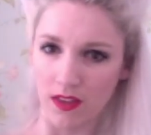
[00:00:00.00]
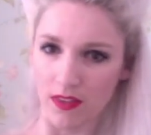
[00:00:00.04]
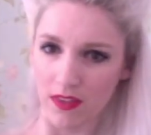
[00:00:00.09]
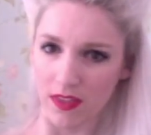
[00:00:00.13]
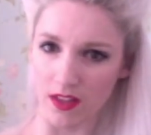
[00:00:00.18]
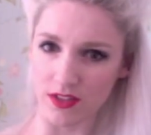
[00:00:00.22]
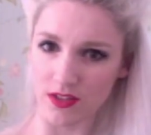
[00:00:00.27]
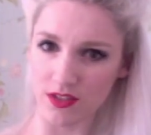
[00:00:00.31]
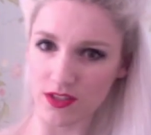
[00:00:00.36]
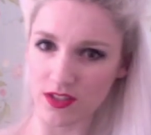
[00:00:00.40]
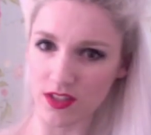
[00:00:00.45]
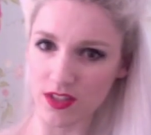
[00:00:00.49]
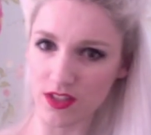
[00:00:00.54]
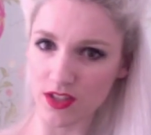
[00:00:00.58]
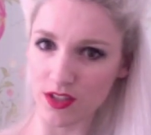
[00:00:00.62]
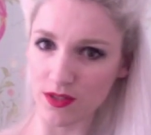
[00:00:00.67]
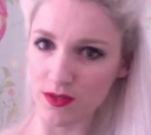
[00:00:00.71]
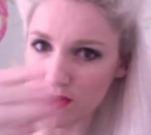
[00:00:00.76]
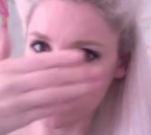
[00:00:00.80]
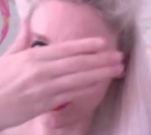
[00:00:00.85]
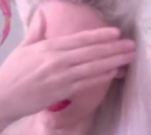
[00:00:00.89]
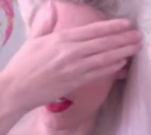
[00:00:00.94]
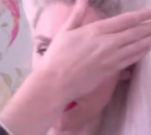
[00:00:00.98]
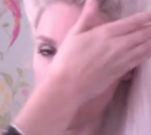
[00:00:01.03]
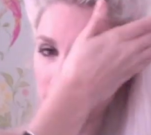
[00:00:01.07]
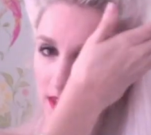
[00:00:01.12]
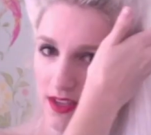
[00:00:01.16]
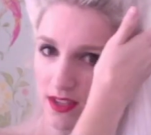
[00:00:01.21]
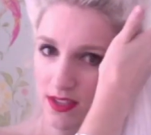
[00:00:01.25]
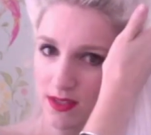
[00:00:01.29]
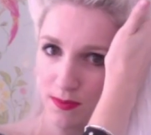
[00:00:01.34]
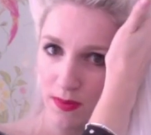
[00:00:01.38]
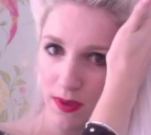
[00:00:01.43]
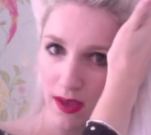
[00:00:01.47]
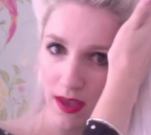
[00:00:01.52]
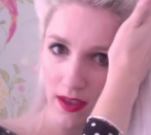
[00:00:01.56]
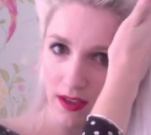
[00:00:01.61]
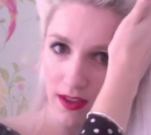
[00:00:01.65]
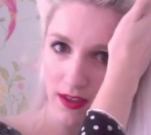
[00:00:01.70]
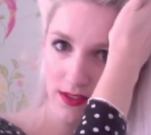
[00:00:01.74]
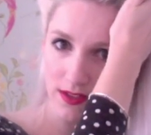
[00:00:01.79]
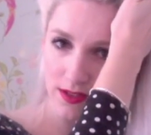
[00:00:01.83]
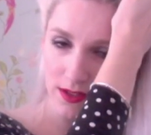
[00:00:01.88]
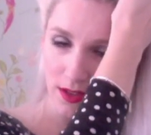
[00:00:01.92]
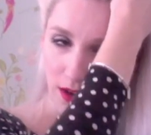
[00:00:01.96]
That just ensures that this bit
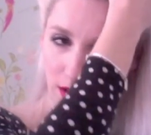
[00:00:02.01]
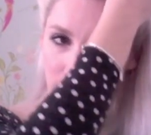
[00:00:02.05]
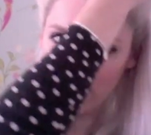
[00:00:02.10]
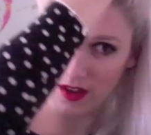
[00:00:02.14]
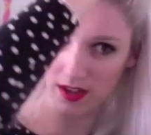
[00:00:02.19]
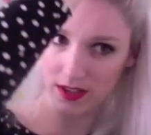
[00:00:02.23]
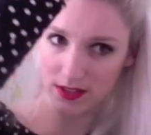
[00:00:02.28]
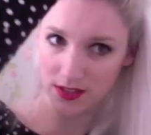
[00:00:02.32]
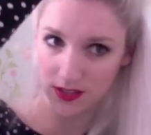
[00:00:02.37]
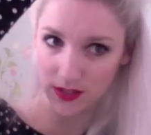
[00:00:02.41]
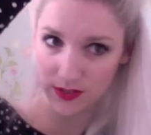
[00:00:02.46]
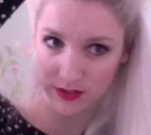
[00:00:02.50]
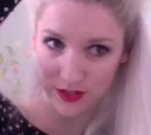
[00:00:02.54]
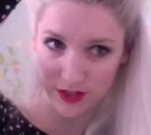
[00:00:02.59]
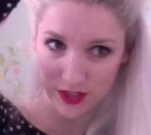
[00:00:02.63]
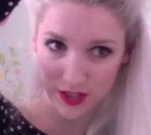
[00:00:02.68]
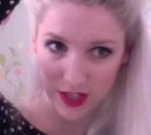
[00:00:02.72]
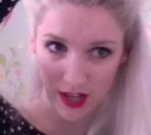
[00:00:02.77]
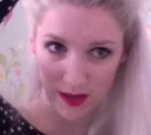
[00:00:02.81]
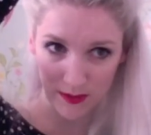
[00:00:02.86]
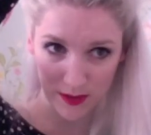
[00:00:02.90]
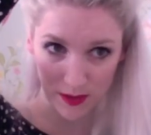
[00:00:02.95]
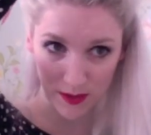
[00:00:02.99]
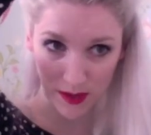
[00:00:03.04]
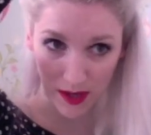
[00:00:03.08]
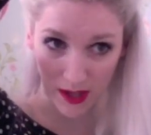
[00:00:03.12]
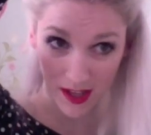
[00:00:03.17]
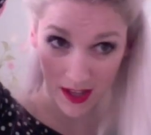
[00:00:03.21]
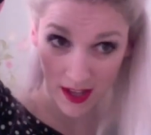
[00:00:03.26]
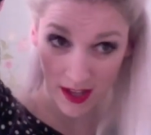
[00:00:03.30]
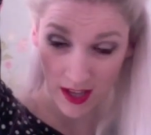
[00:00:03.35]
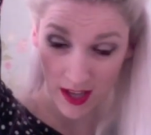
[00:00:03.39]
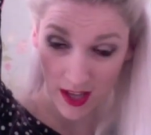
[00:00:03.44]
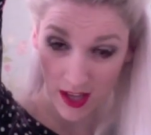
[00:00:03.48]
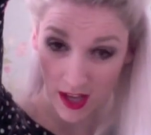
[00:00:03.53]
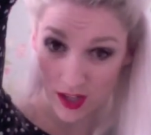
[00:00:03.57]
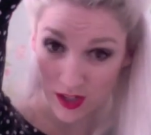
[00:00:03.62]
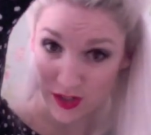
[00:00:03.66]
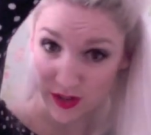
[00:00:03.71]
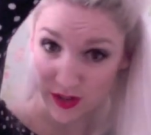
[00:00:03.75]
sort of has a good shape to it and